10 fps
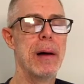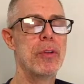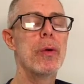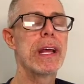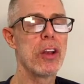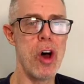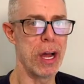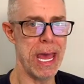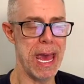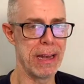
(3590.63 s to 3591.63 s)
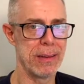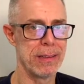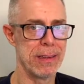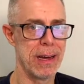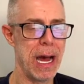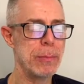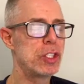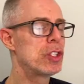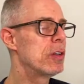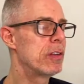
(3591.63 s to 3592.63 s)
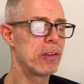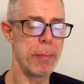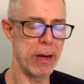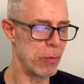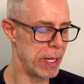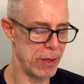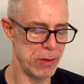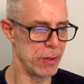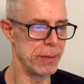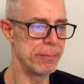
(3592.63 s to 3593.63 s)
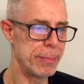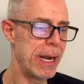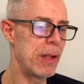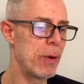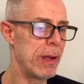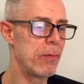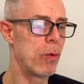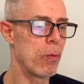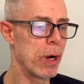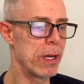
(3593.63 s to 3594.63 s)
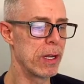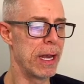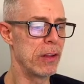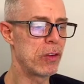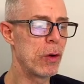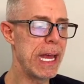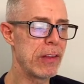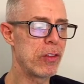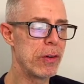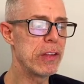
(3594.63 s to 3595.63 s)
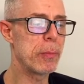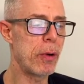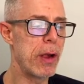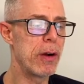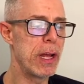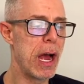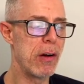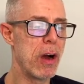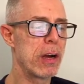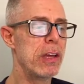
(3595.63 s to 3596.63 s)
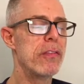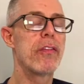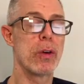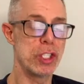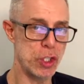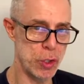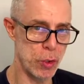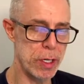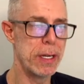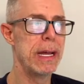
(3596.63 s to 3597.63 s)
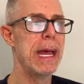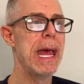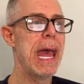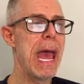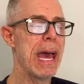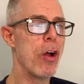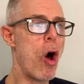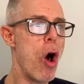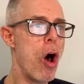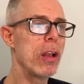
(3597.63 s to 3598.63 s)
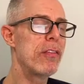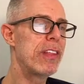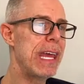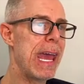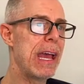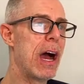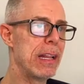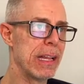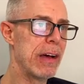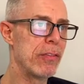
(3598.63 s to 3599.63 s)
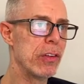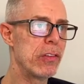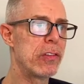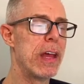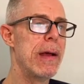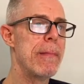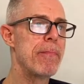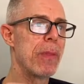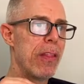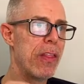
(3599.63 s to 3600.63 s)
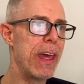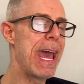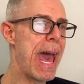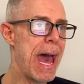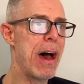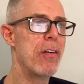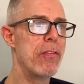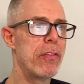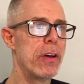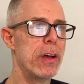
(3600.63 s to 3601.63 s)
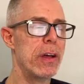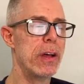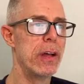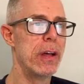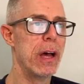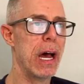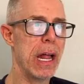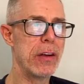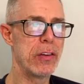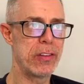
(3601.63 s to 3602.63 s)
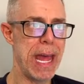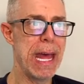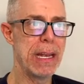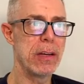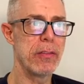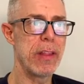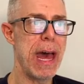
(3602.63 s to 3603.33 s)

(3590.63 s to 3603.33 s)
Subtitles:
doing it longhand. I'm sure there's a better way to do it. But anyway, we're working on it. So yes, there is a priority hierarchy for sure. And all of the AI levels, they have an understanding of